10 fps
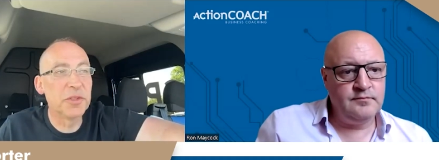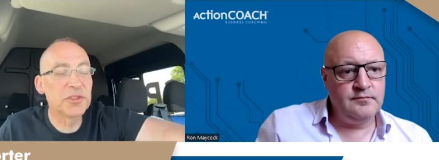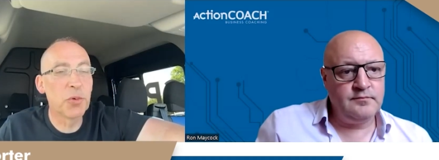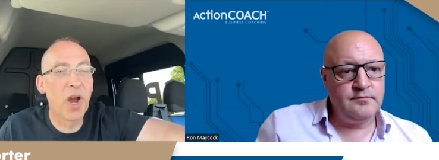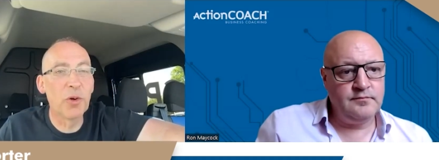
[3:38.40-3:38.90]
Speaker 1: I know
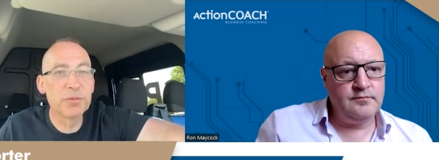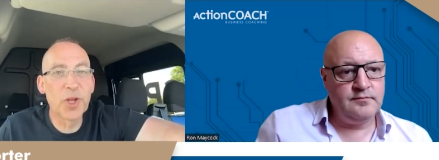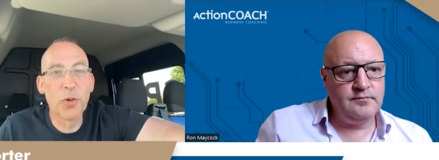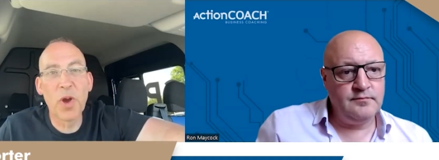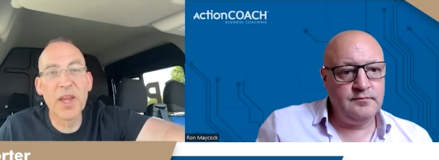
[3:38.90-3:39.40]
it's quite
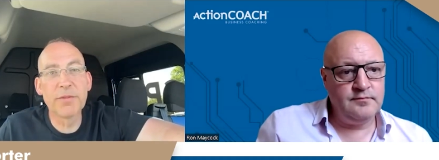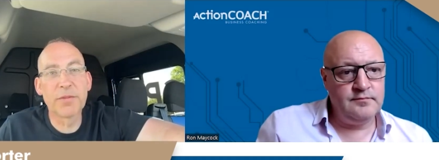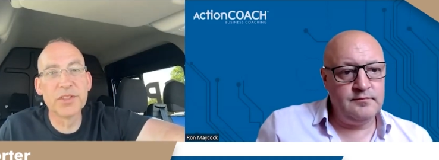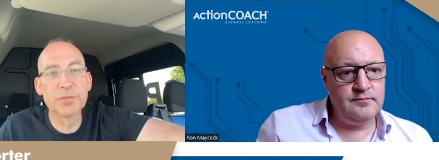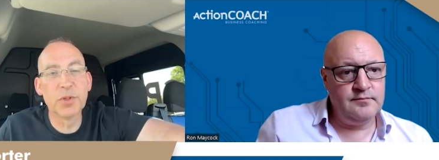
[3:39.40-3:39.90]
a, a way
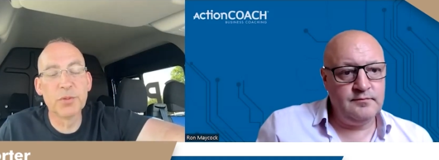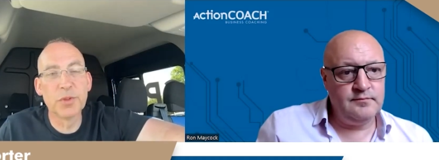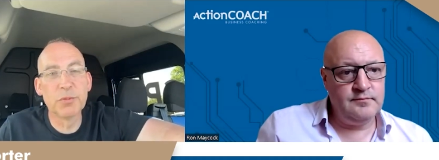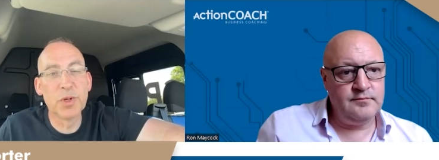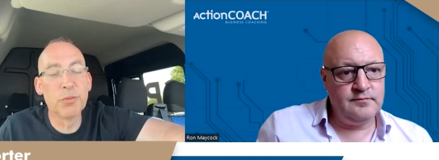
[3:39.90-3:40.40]
for us, but
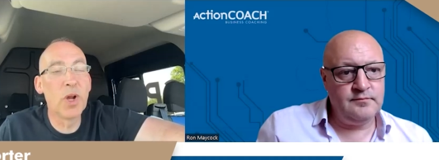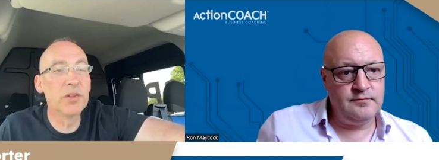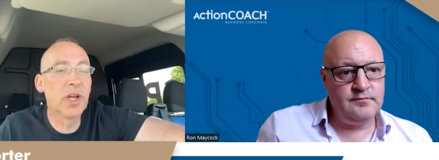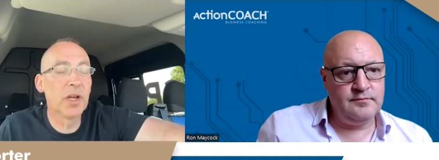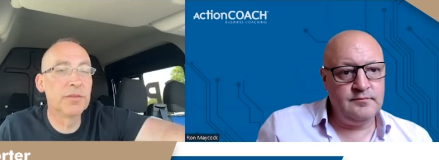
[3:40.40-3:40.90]
we're, we're
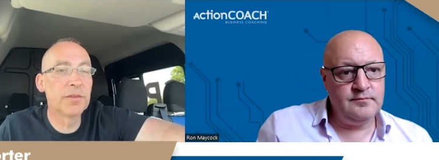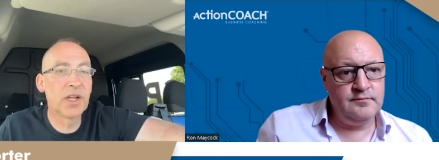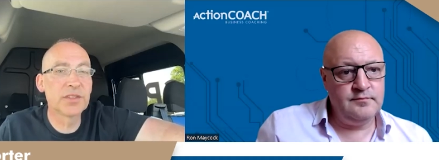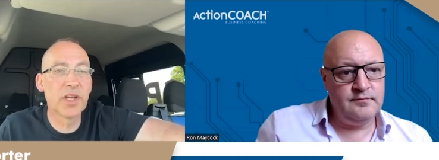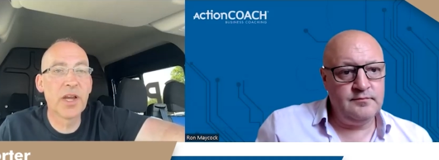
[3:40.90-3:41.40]
well known
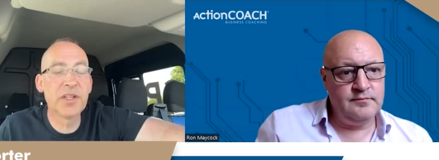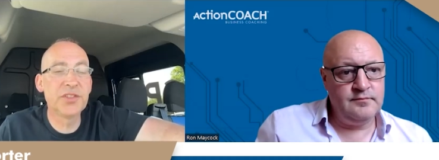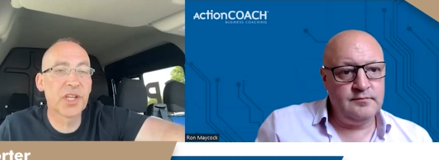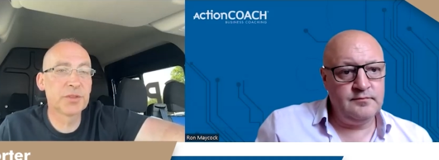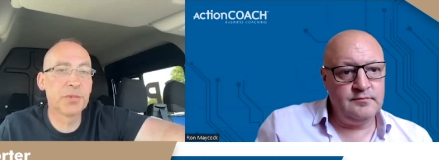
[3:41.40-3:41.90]
for our
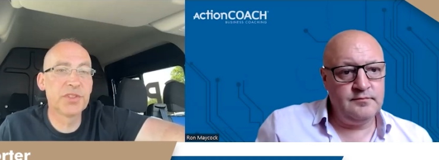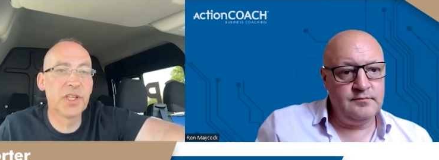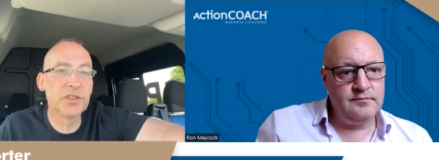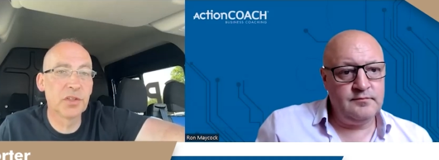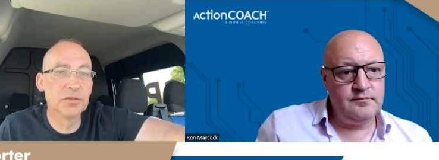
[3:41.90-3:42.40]
signage
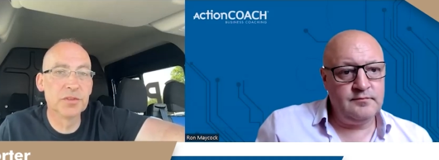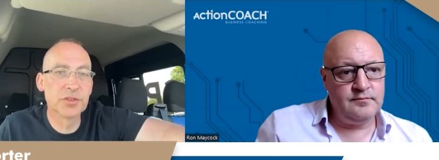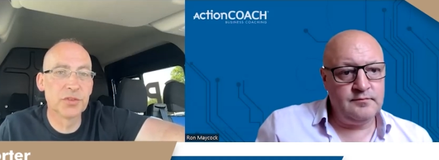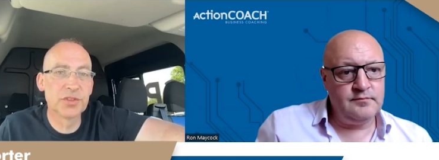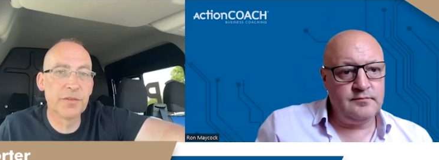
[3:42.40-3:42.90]
expertise on
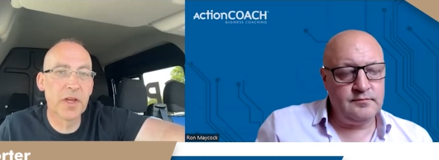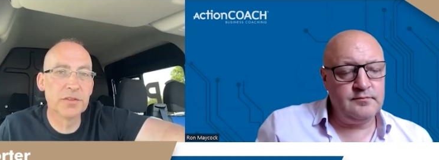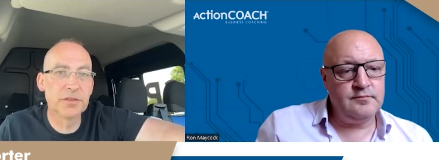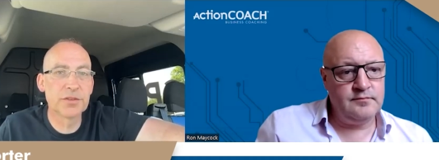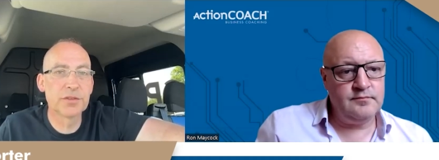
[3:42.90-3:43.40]
such
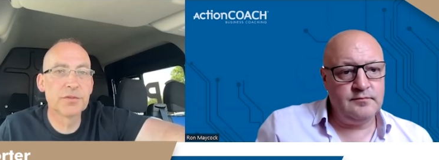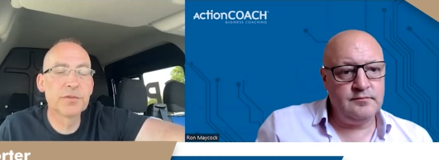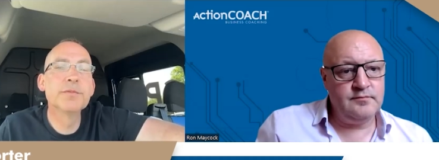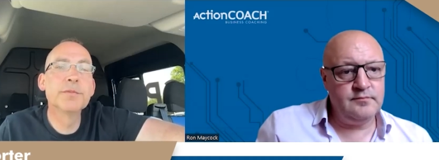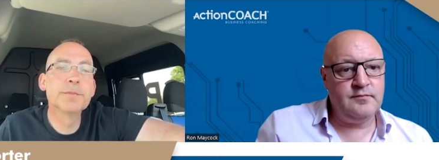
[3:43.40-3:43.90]
events.
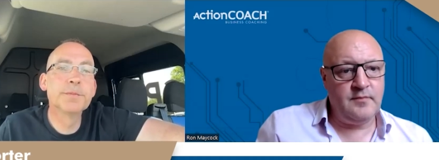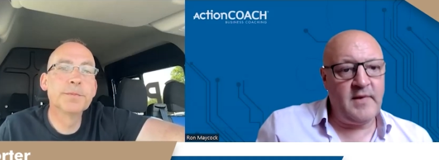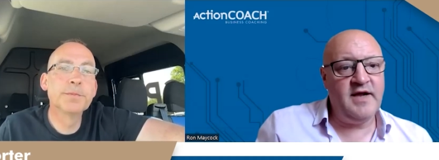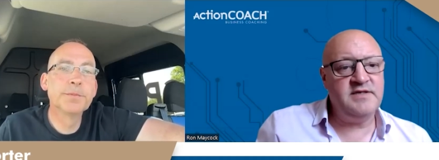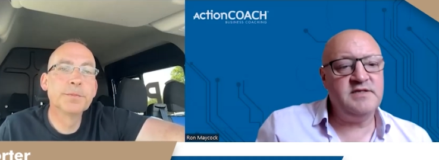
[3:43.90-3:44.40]

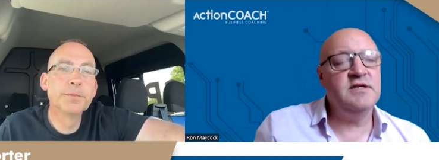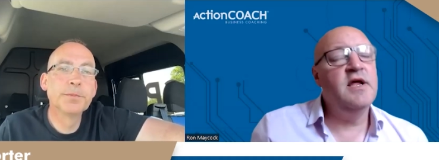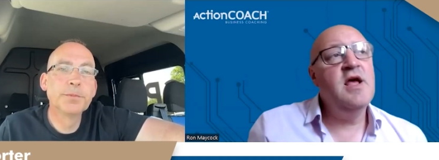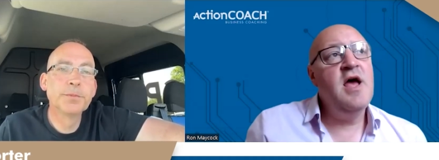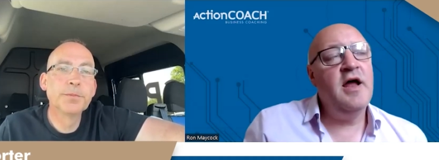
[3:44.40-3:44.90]
Speaker 2: Excellent.
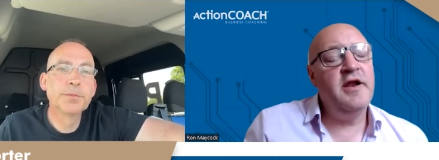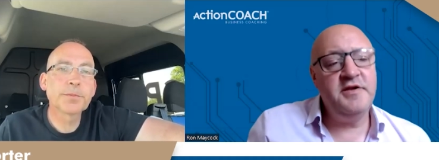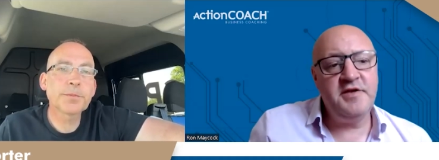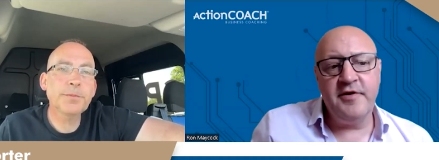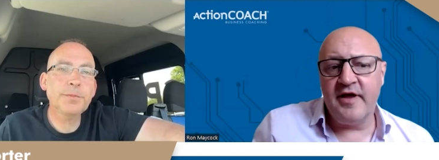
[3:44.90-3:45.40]
And are you
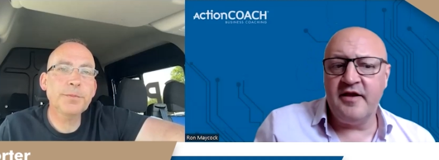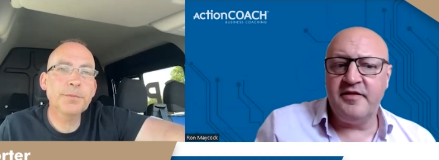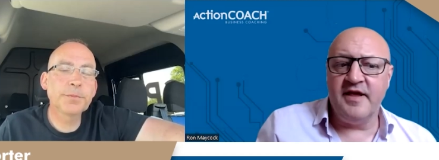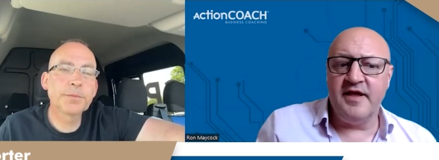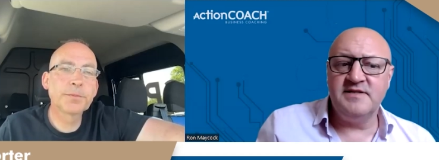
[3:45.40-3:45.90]
doing
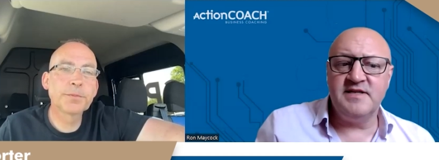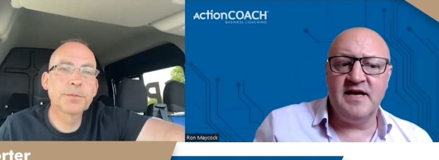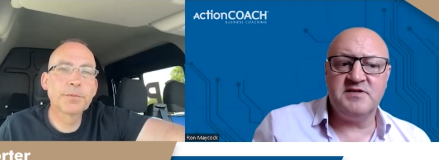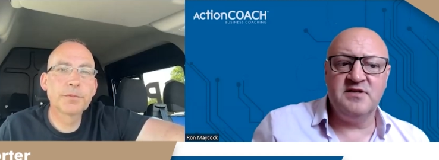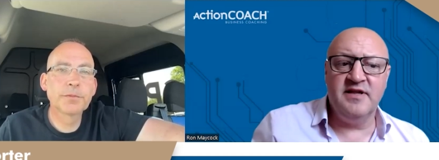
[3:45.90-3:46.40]
anything
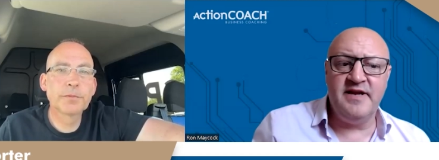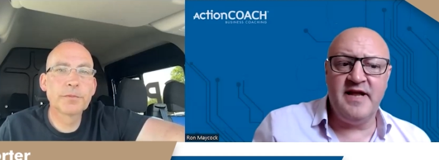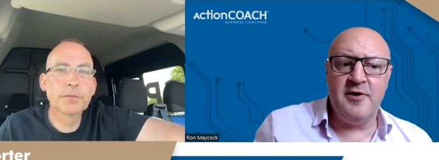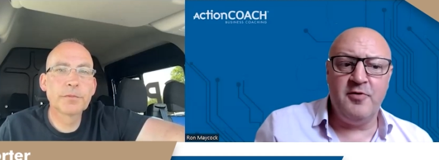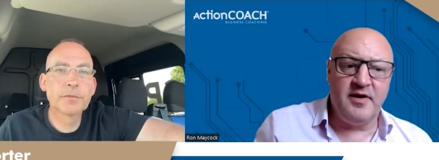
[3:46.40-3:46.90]
internationally
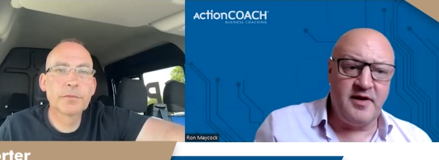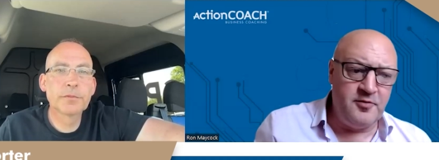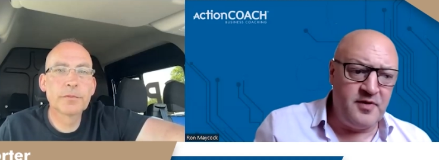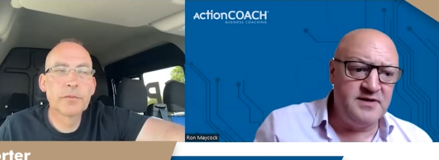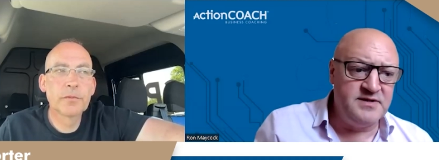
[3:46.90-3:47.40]
now? I know
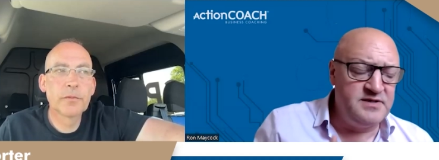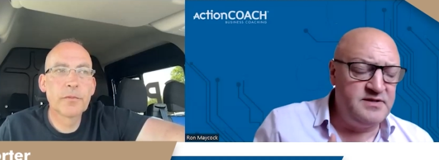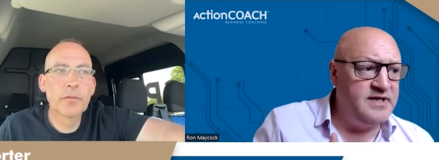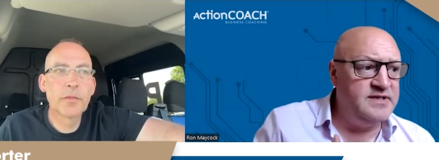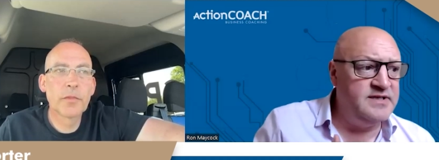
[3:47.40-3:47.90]
there's
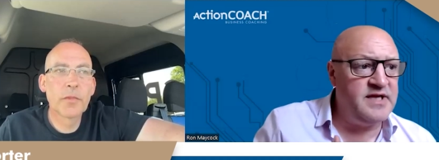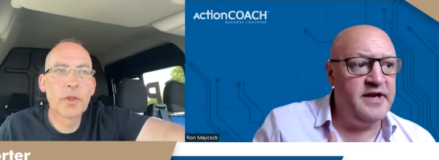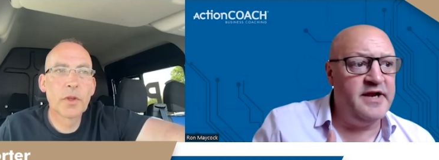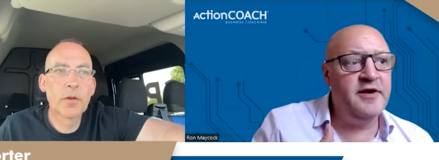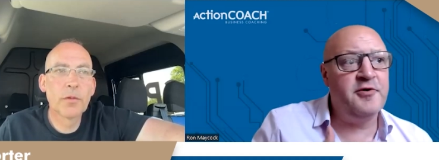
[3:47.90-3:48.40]
there's an
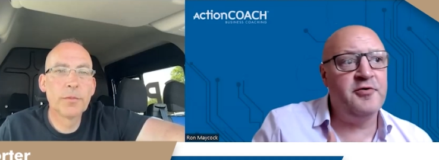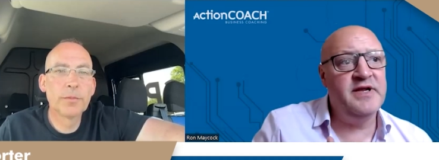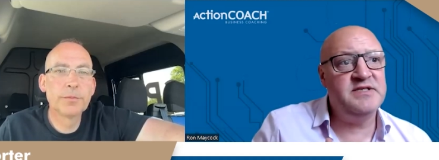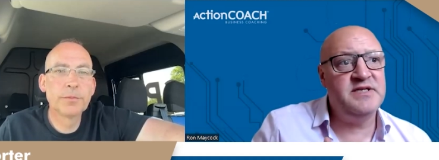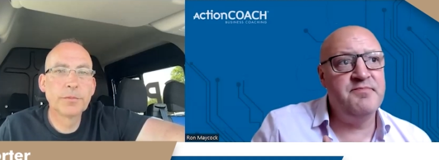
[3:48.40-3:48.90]

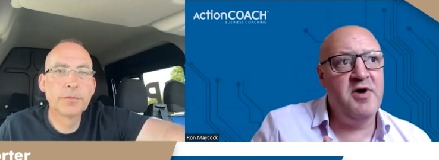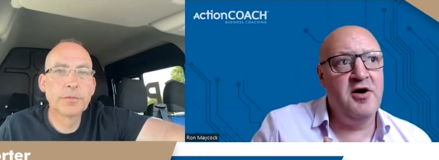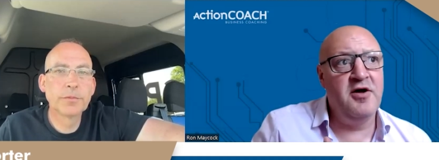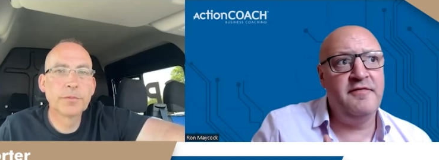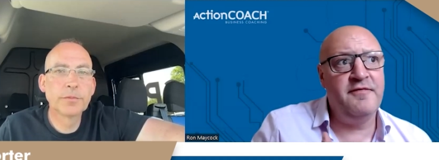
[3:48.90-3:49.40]
increased
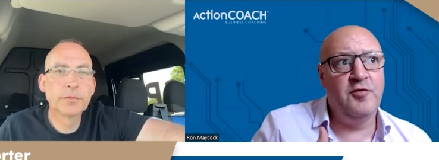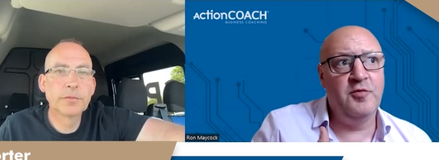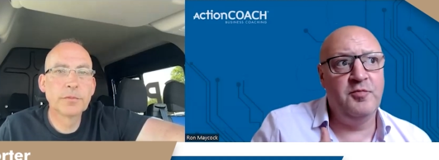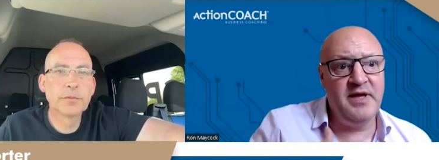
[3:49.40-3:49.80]
demand for